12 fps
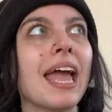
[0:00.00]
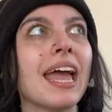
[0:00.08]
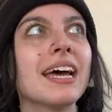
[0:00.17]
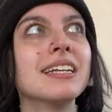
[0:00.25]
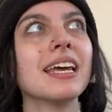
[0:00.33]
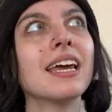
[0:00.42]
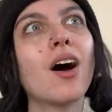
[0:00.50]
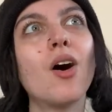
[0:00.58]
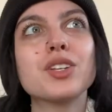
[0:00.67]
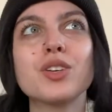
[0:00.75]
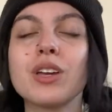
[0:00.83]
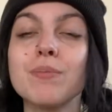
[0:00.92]
and it
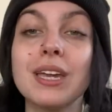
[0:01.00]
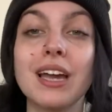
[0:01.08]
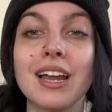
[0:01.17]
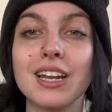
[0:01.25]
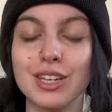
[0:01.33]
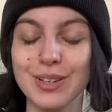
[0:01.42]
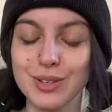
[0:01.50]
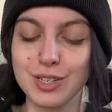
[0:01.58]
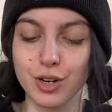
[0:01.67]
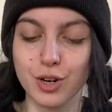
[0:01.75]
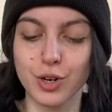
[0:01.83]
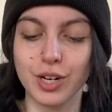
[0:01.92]
also can be kind of used to
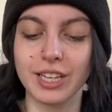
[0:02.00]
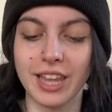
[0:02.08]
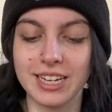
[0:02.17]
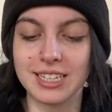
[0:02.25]
create like